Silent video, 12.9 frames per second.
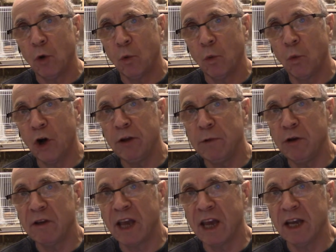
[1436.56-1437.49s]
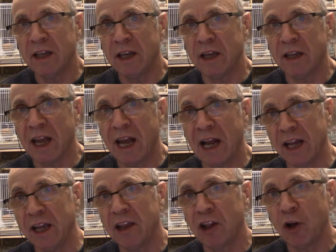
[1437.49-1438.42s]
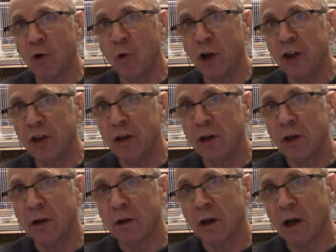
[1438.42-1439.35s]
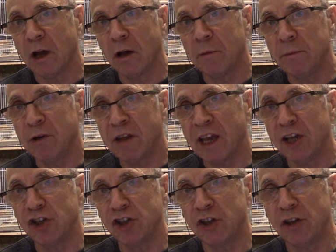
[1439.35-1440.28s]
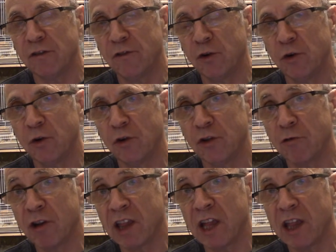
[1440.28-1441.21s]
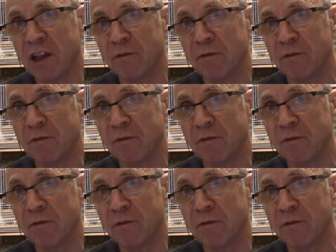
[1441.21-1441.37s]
one mutated allele, so one mutation for the recessive